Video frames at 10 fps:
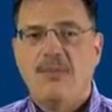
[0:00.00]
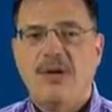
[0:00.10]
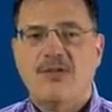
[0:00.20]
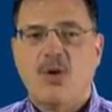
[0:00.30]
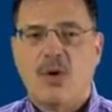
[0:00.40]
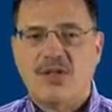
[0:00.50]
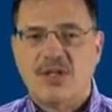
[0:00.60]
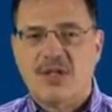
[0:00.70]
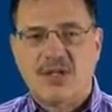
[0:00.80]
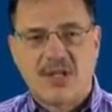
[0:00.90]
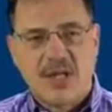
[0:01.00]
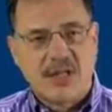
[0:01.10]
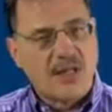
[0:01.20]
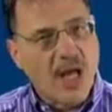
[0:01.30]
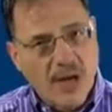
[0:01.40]
But of course, this
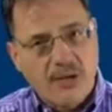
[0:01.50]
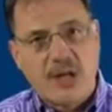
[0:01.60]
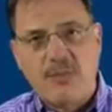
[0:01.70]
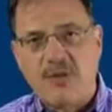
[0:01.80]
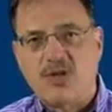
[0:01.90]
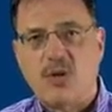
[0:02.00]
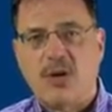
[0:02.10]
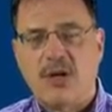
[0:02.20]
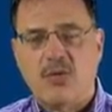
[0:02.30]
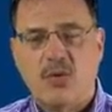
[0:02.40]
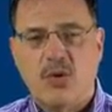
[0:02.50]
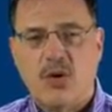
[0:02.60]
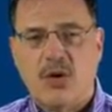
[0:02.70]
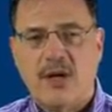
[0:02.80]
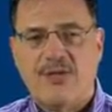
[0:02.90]
is not only majority
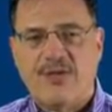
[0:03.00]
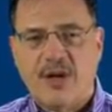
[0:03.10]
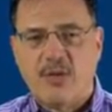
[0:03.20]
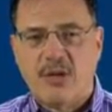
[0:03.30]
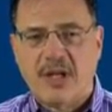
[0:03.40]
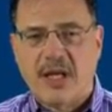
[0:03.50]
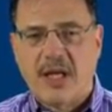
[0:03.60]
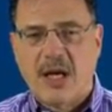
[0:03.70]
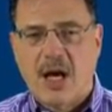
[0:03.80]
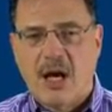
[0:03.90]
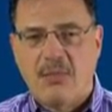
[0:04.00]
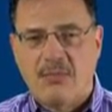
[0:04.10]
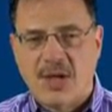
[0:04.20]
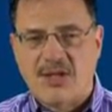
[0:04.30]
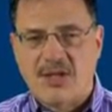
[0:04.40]
rule, it frequently
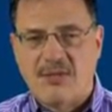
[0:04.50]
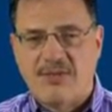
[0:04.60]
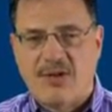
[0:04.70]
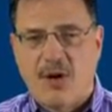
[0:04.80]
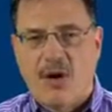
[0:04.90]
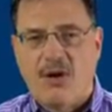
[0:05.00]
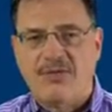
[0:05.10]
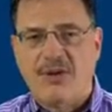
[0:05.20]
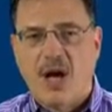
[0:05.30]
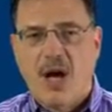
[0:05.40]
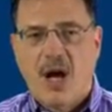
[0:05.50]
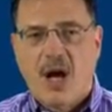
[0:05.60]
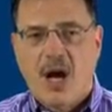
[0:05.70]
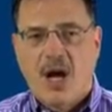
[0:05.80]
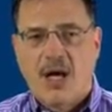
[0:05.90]
must involve
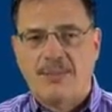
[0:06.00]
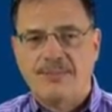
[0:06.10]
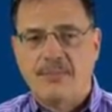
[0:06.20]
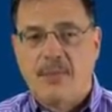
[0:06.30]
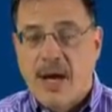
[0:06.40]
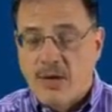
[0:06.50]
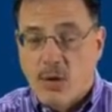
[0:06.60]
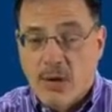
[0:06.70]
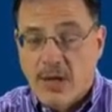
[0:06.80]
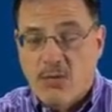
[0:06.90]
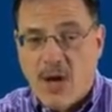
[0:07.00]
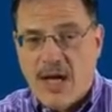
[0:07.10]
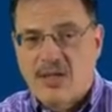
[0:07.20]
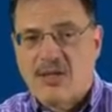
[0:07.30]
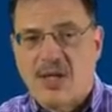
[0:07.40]
minority
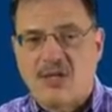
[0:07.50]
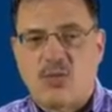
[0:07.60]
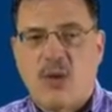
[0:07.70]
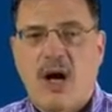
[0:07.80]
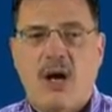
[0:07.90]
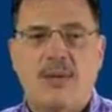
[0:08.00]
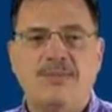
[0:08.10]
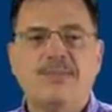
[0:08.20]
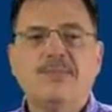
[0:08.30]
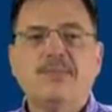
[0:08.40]
rights as well.